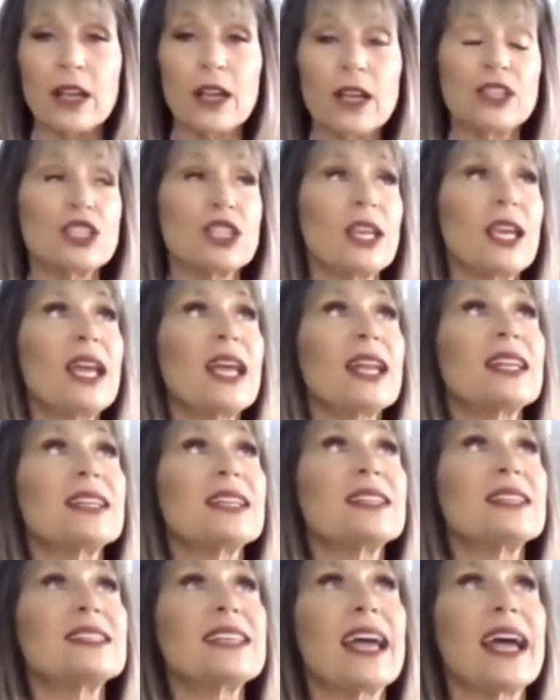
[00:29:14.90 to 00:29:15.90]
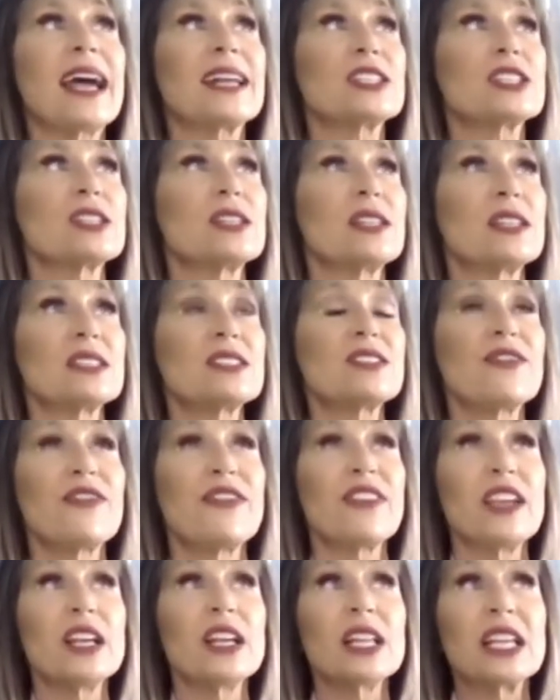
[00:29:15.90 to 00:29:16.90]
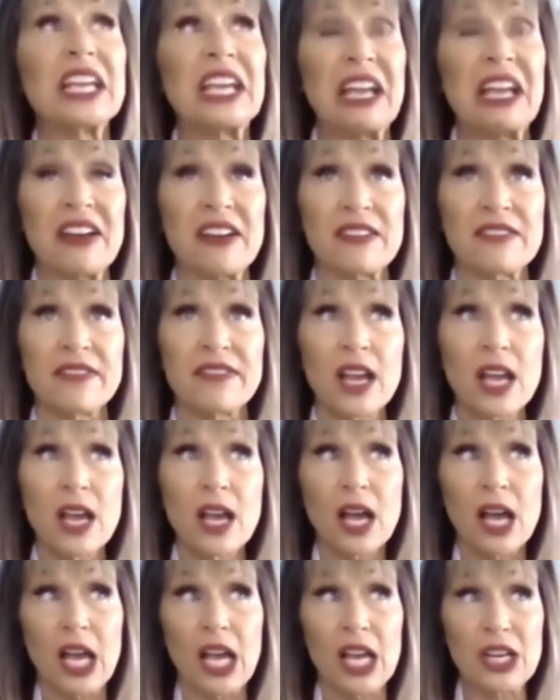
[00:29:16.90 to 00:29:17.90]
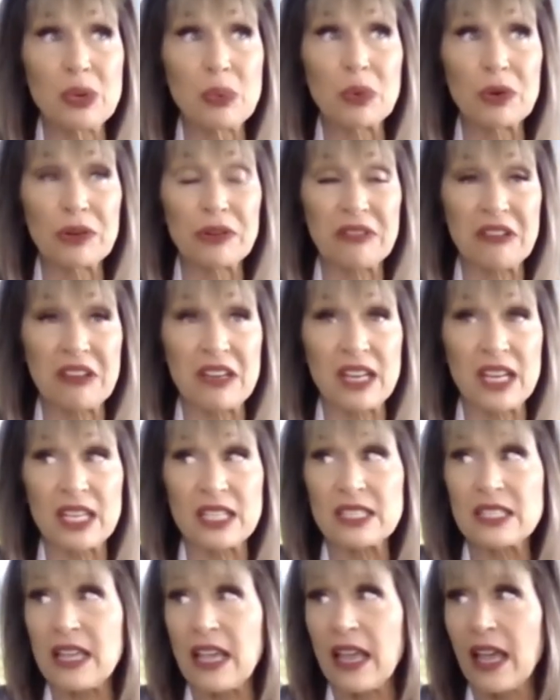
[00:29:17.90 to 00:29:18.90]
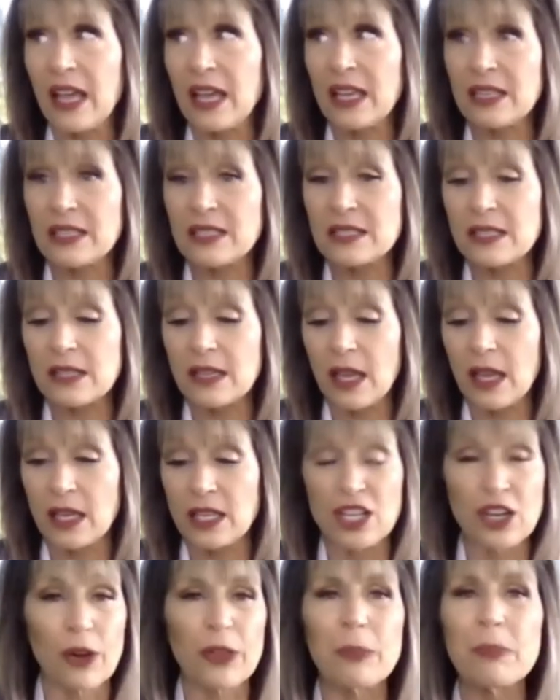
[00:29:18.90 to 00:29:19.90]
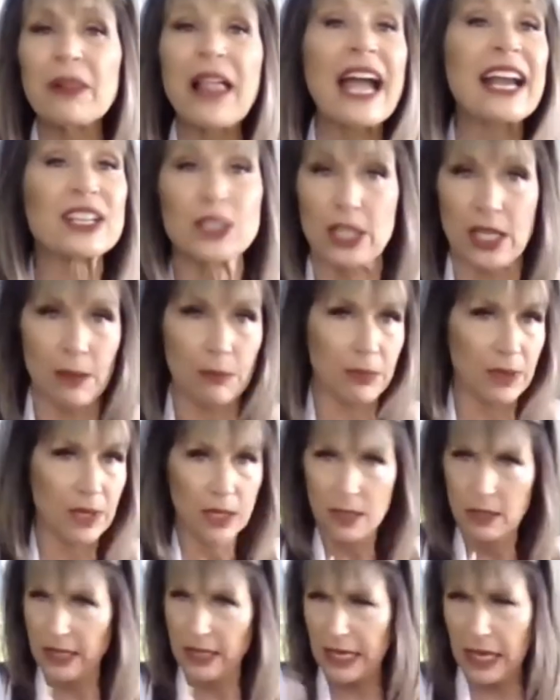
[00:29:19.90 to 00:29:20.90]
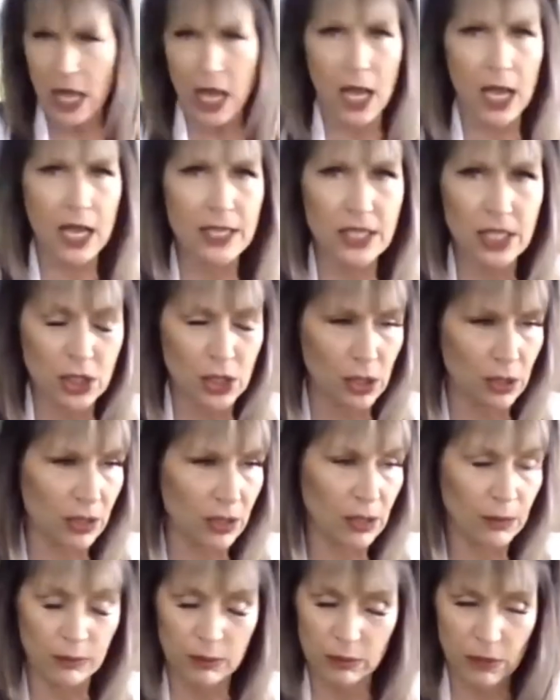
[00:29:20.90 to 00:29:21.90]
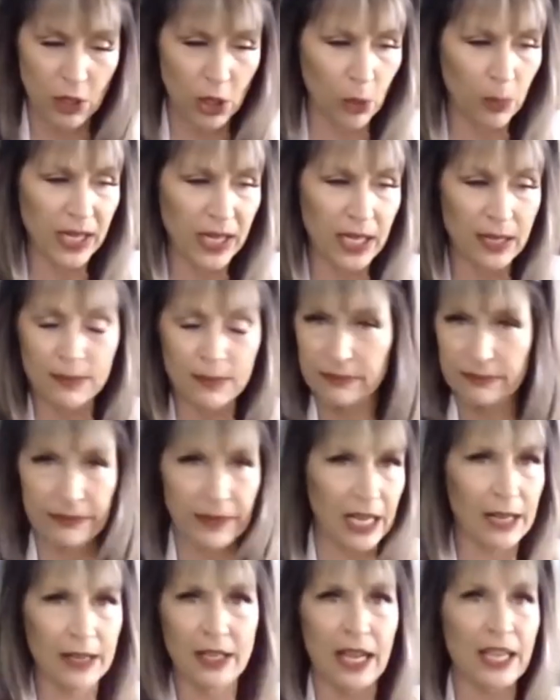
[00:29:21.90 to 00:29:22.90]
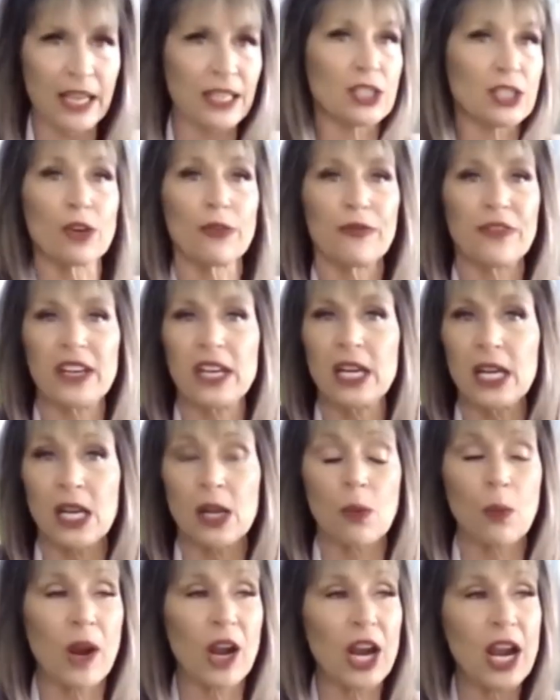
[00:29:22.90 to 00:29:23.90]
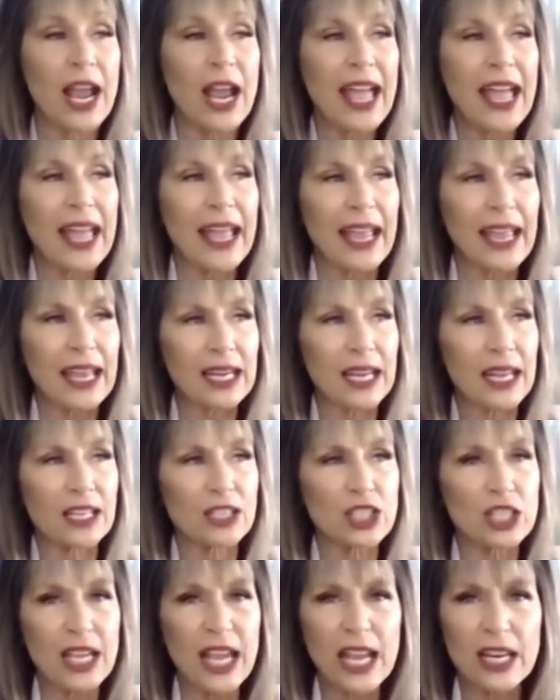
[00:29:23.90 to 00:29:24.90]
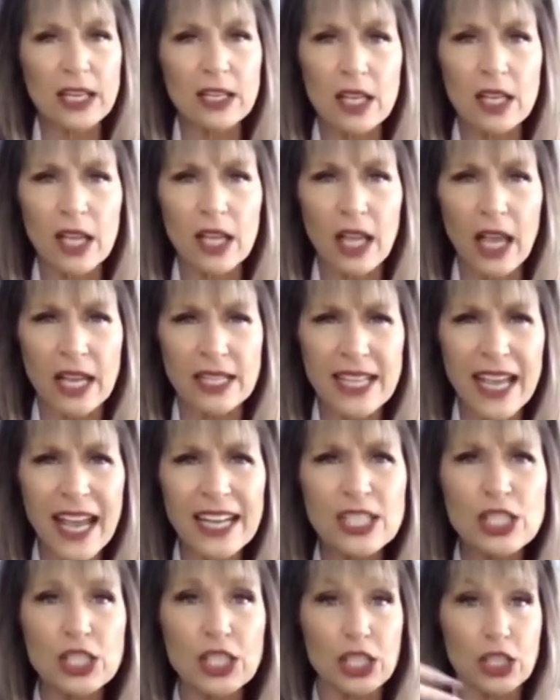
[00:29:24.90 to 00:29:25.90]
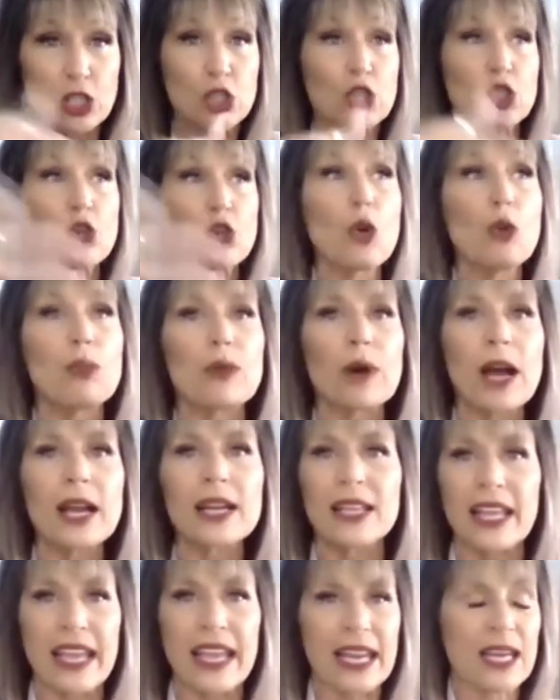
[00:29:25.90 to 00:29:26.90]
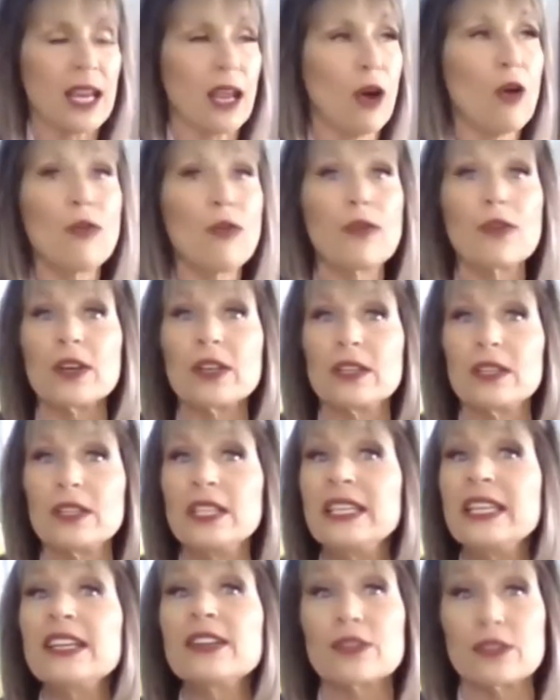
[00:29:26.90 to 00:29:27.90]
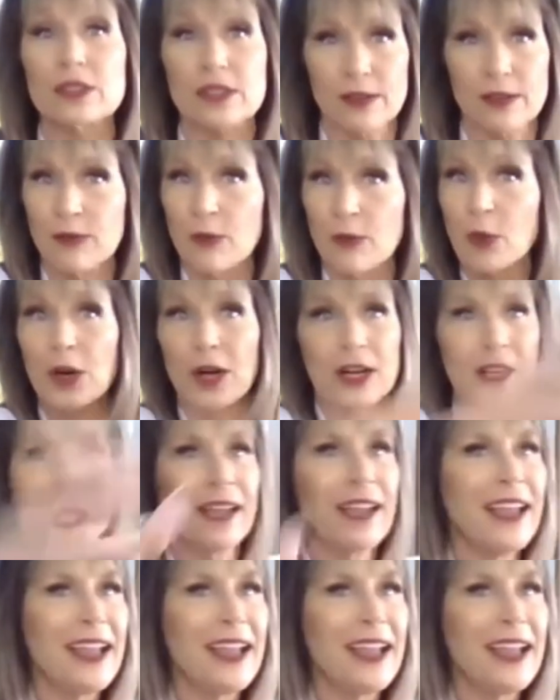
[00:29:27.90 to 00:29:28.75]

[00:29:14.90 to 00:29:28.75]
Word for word: she had attached this feeling of unworthiness and, and you know, the black sheep. Like I just, you know, nobody, I, I just don't fit in anywhere. And, and she had attached it so broadly and over years of work,